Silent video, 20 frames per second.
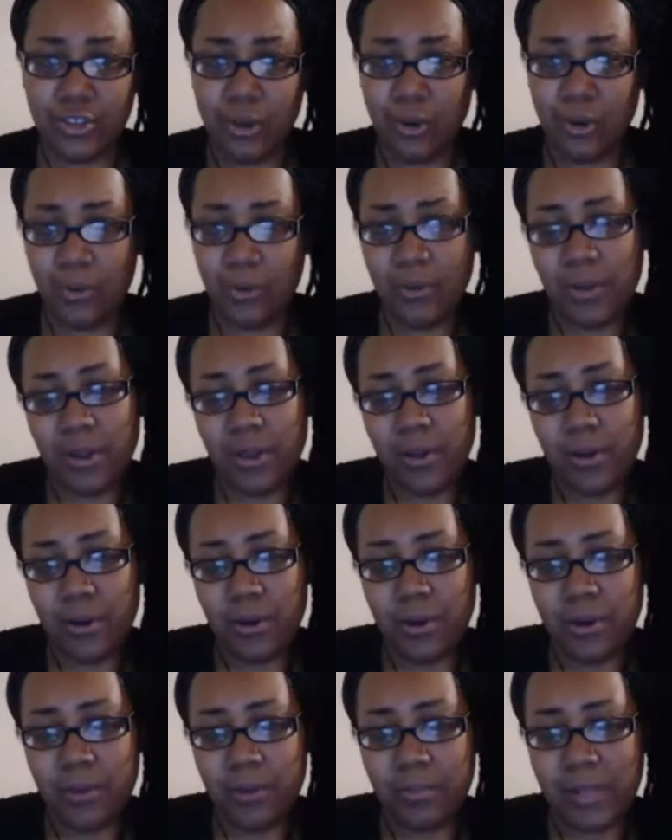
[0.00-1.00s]
So
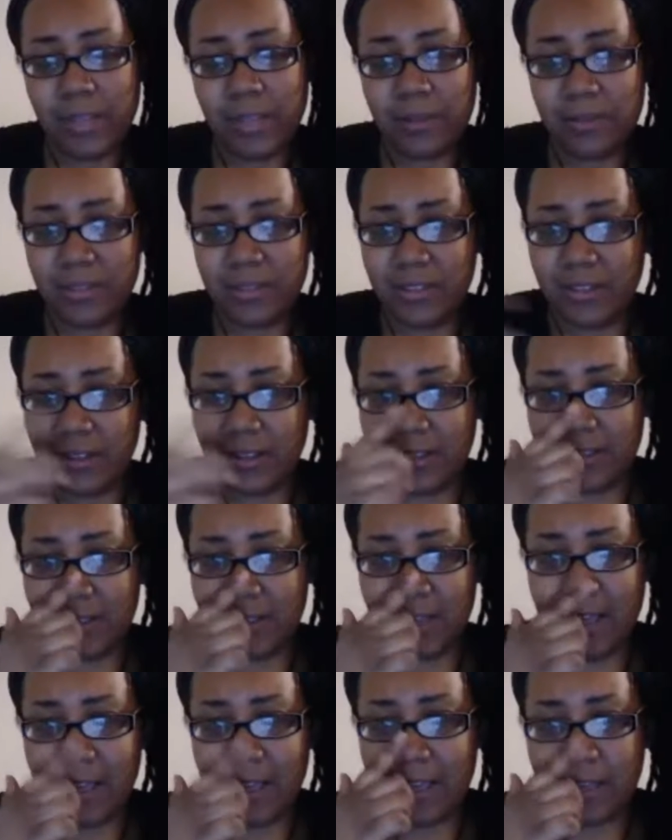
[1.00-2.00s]
black
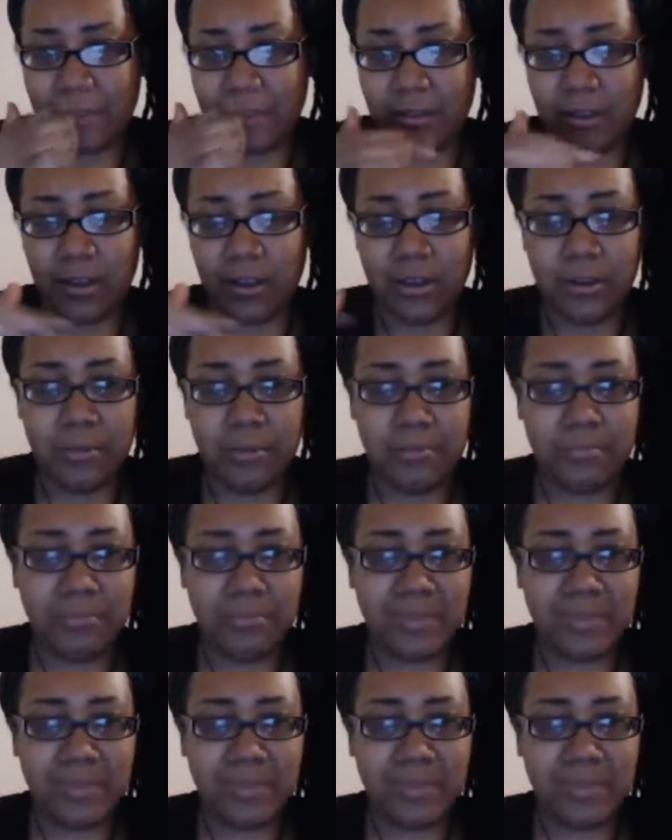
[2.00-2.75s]
obsidian is like